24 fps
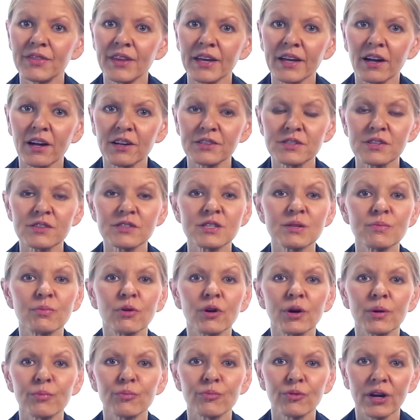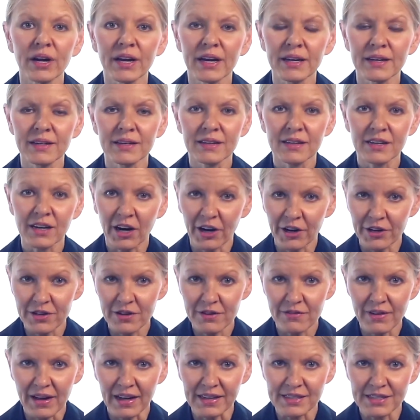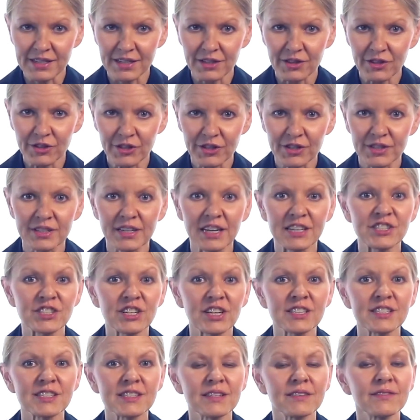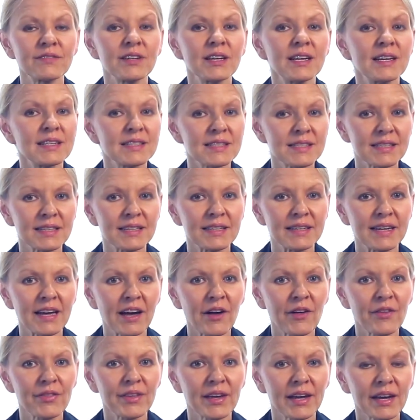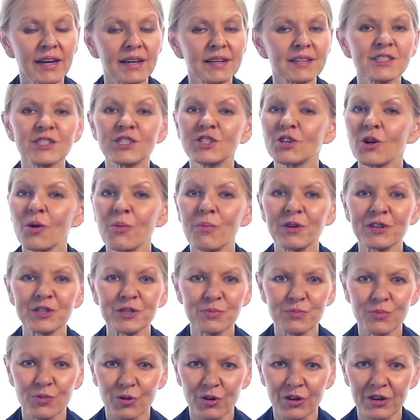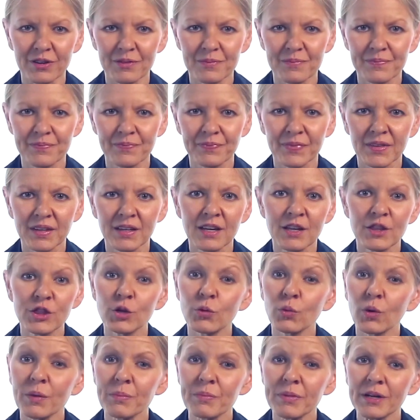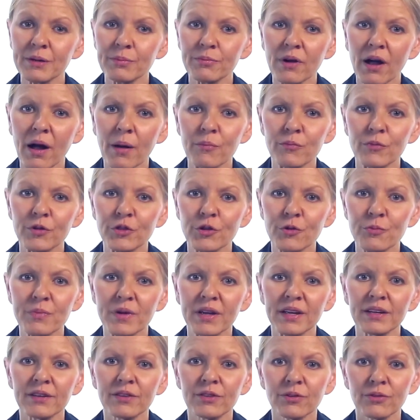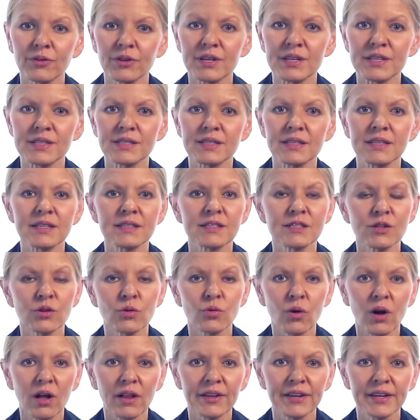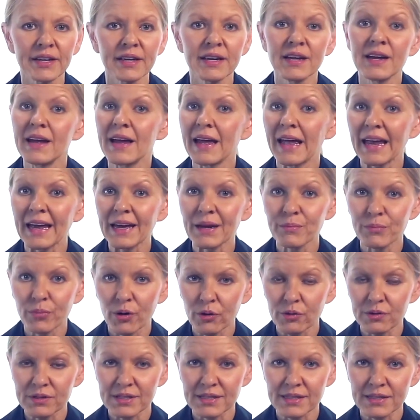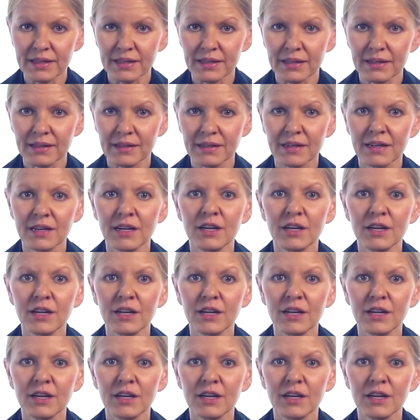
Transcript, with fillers: They also support brain, cardiovascular, digestive, skin health, and so much more. The one big problem with omega-3s is the quality and potency.